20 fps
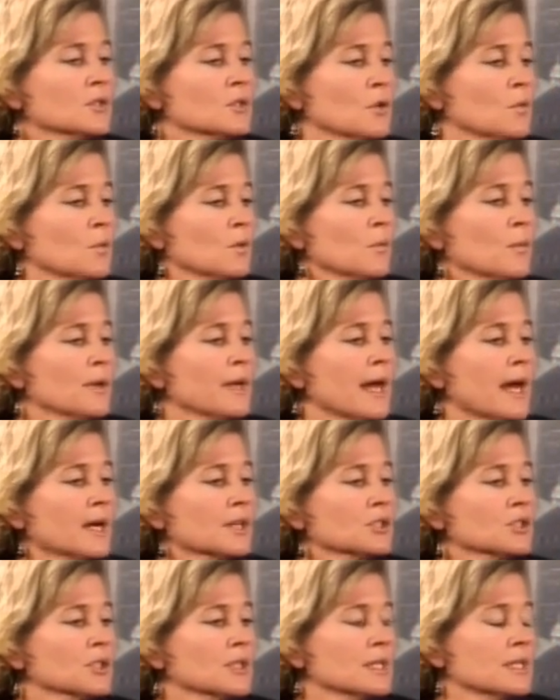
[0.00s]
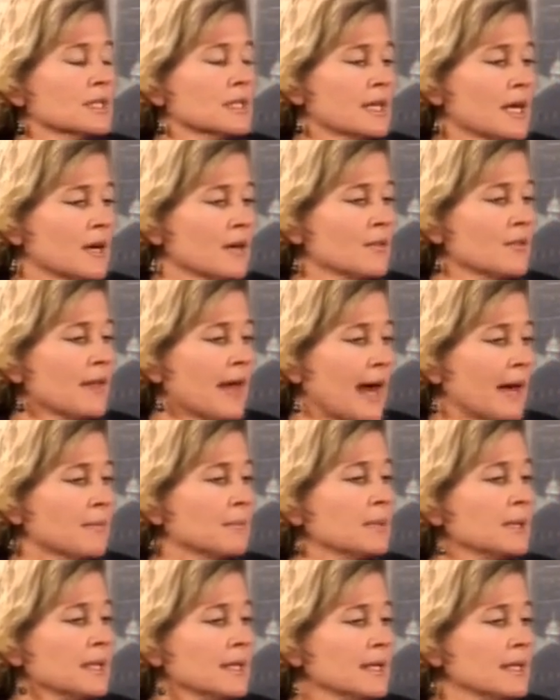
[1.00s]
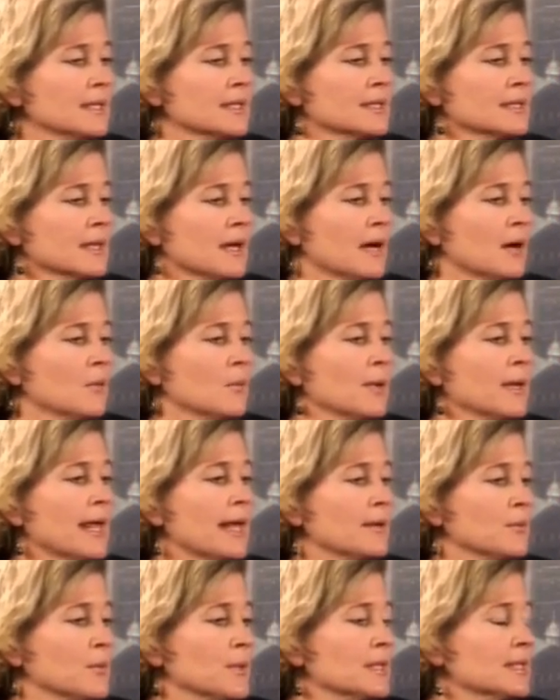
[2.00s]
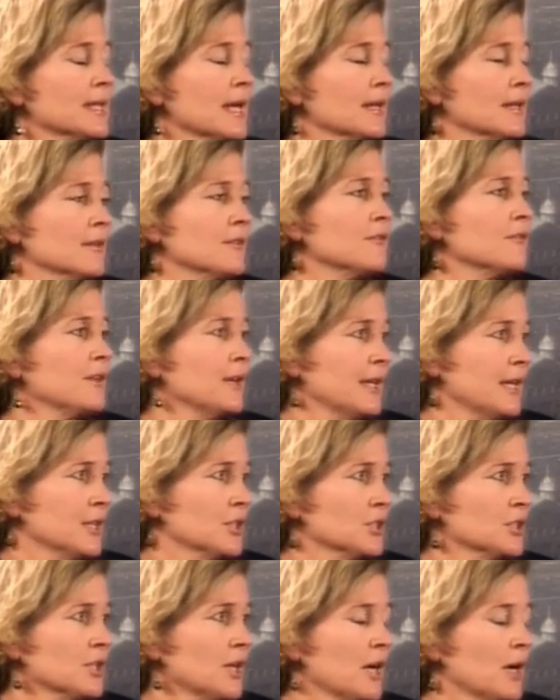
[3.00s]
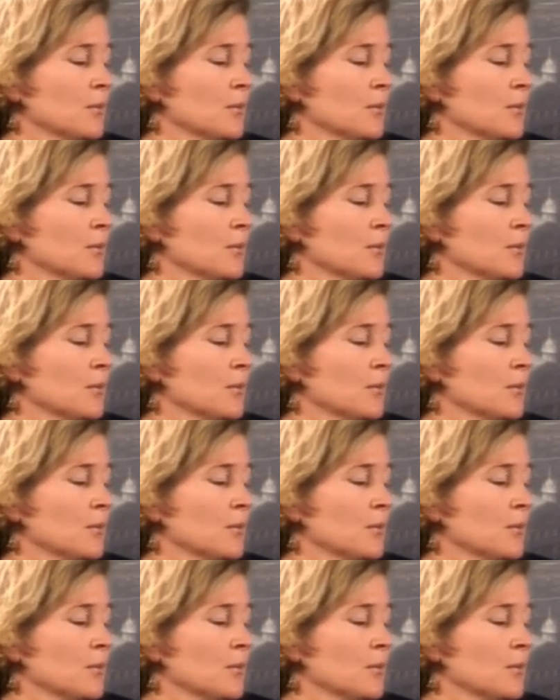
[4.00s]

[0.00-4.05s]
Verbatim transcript: So when we actually sell that piece, uh, we, we sell it finished.